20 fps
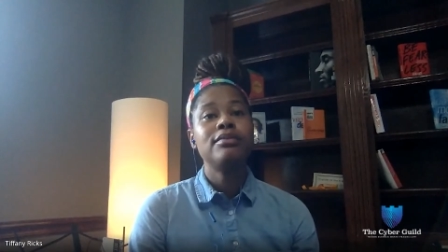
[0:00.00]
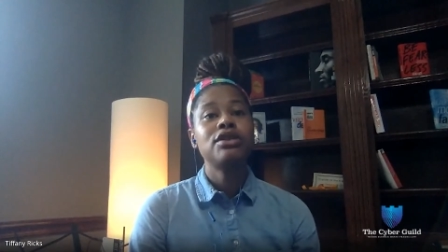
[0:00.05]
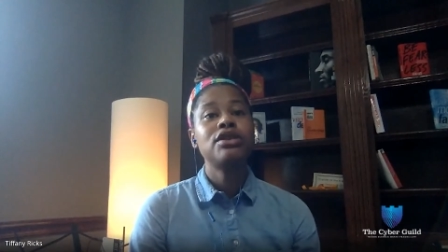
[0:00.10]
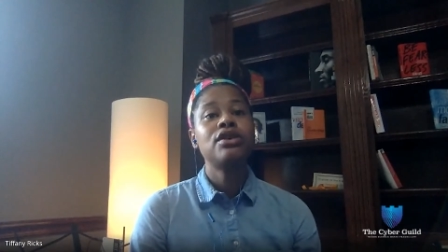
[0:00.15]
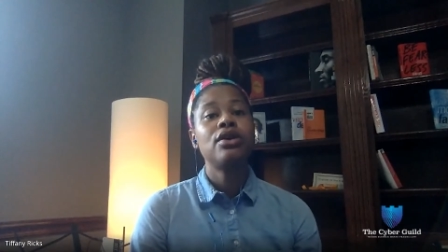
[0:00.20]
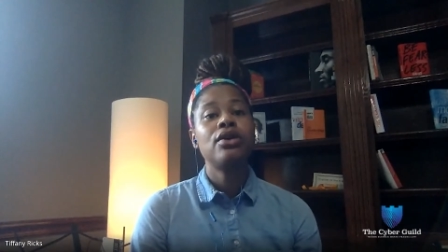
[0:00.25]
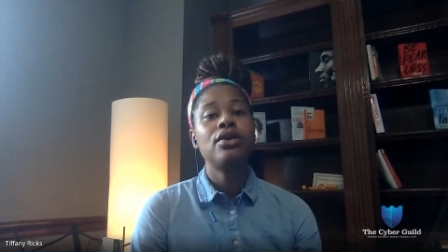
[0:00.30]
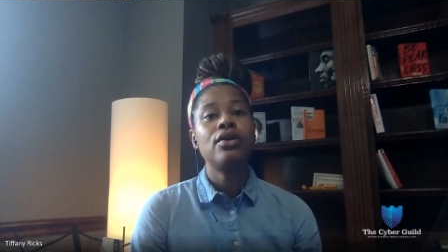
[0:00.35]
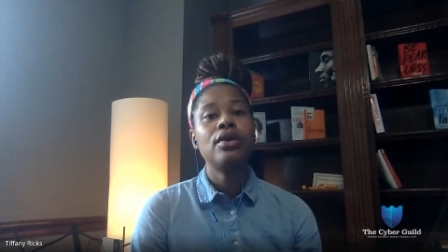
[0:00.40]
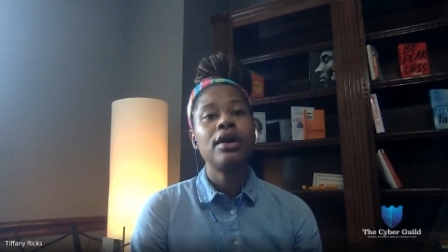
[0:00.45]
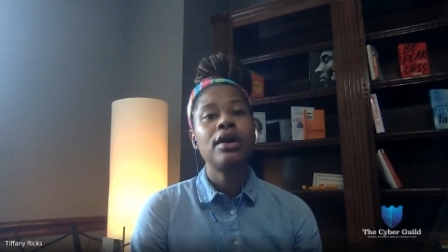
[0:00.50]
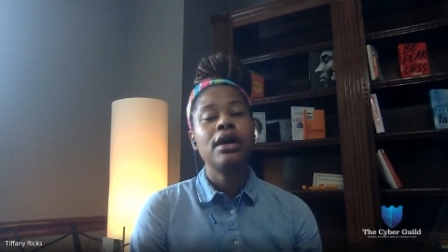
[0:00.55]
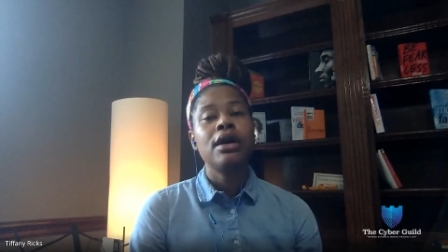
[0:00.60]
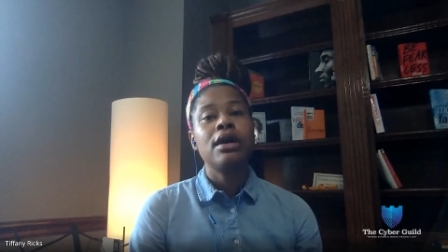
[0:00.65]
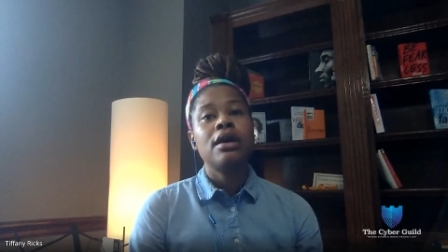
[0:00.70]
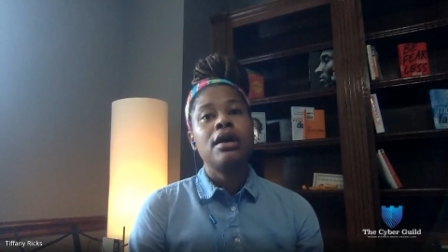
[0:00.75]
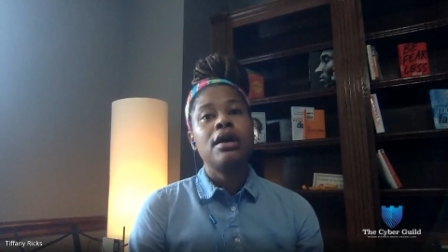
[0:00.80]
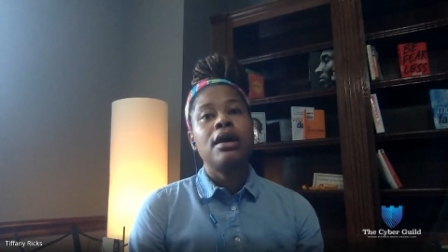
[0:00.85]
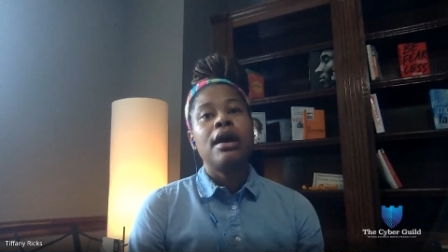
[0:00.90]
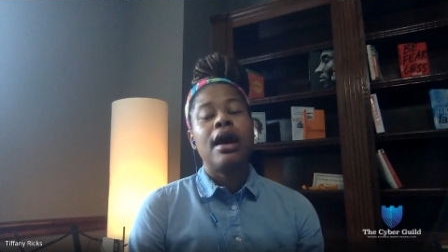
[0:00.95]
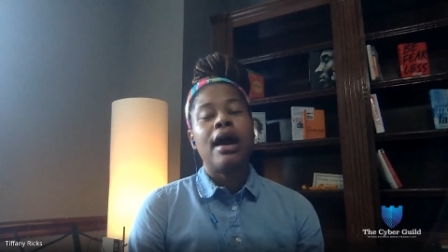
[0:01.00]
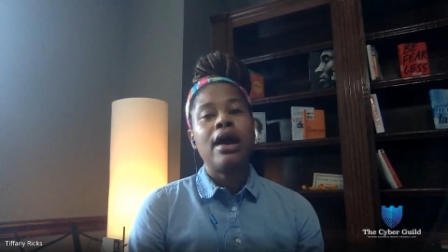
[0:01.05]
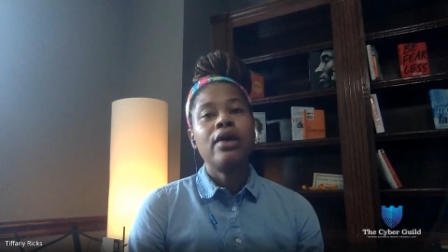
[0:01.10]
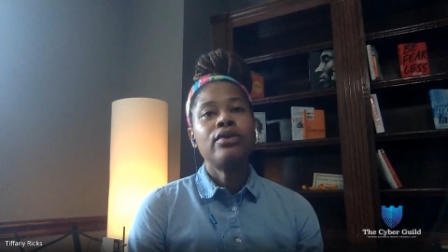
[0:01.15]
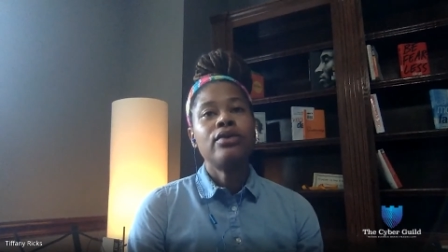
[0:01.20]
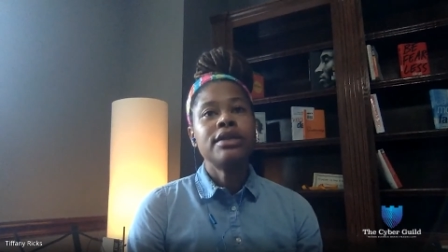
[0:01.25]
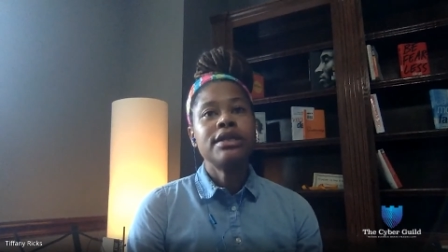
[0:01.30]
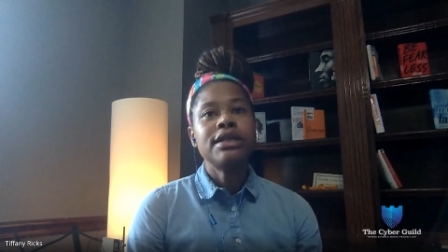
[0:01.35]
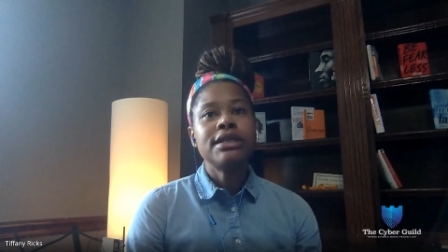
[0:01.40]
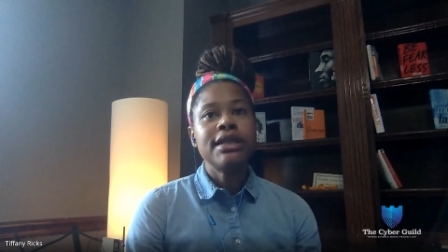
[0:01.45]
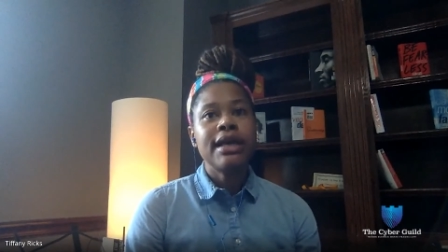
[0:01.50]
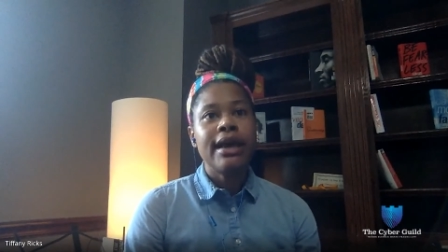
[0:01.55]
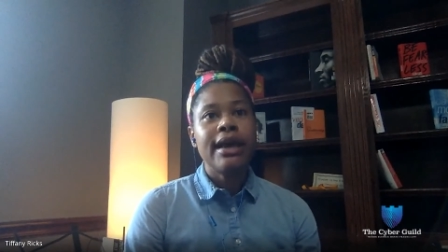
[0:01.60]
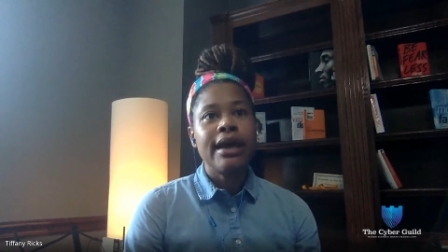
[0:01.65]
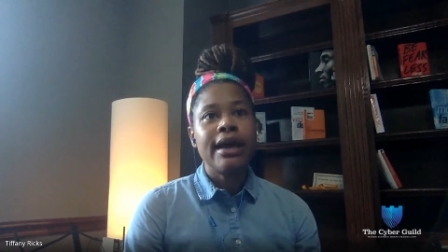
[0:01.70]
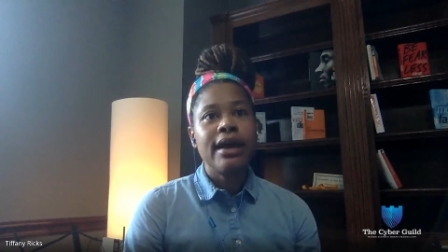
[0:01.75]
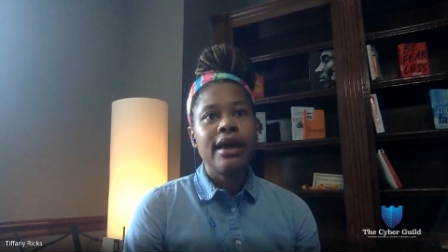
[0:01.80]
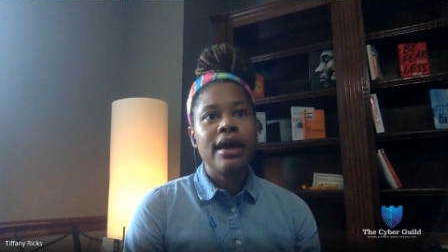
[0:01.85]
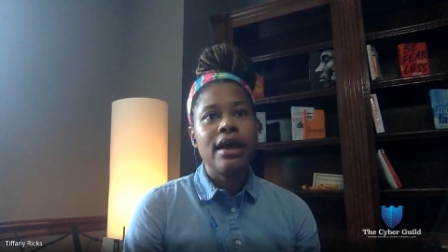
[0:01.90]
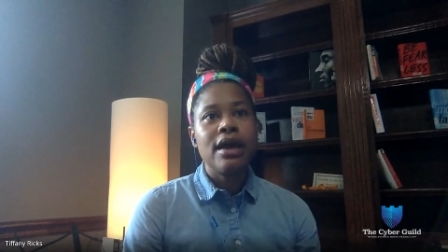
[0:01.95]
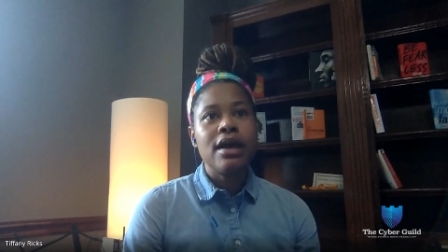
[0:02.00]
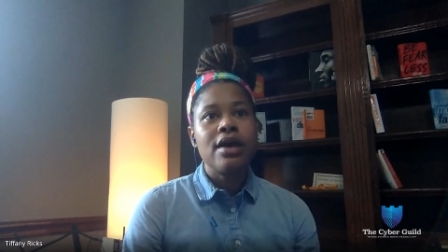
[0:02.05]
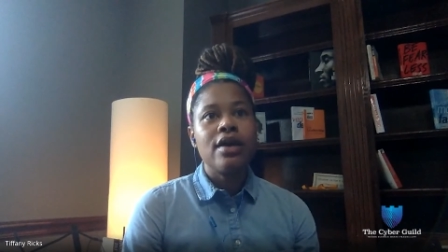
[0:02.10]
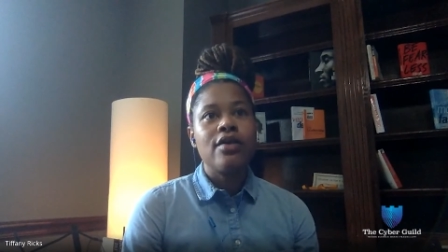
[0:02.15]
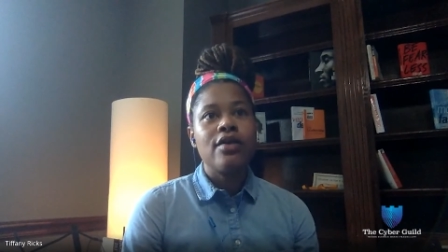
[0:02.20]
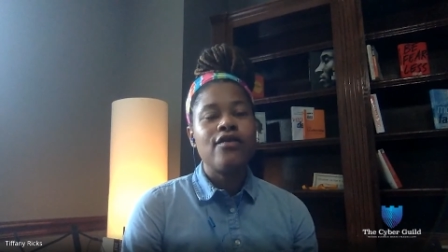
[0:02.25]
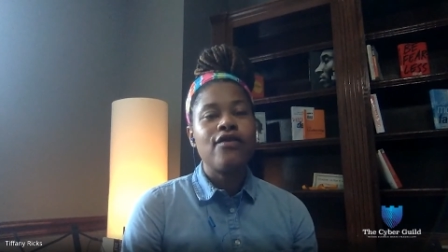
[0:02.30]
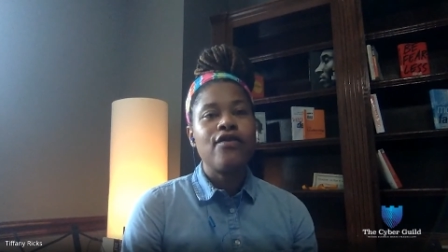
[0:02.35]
So I would say